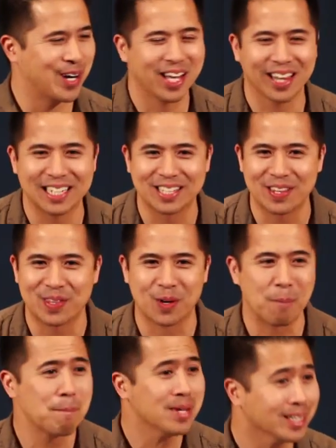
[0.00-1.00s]
realized that
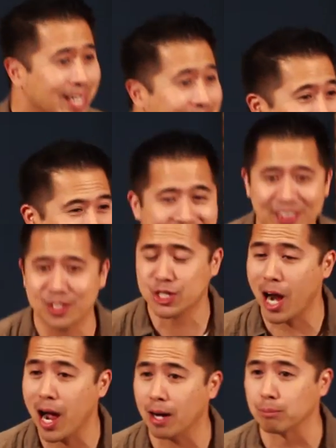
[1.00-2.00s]
there are millions of other
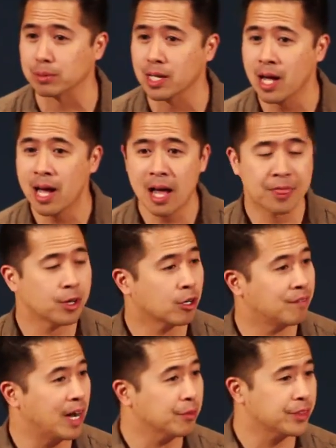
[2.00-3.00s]
jobs that
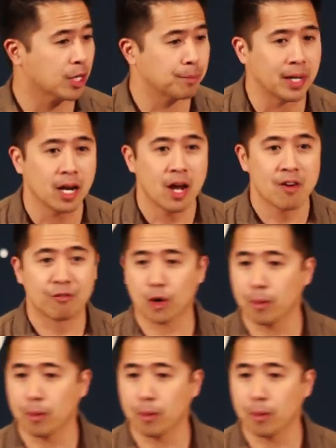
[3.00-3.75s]
are out there, but